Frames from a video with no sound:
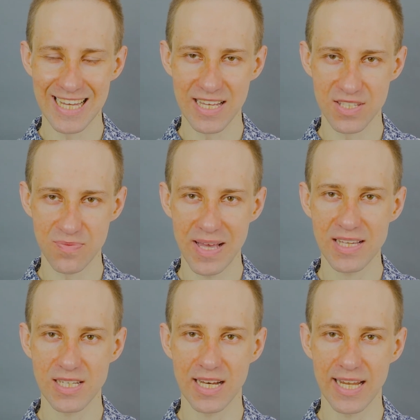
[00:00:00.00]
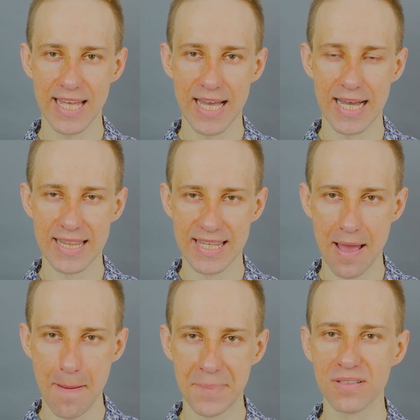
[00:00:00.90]
is basically
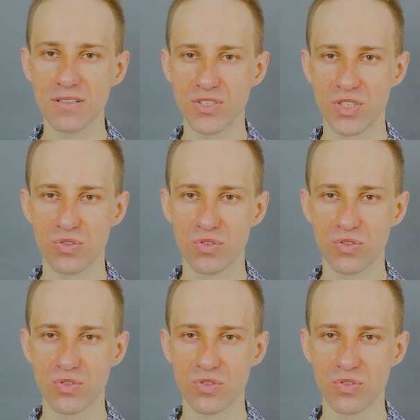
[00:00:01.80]
the ability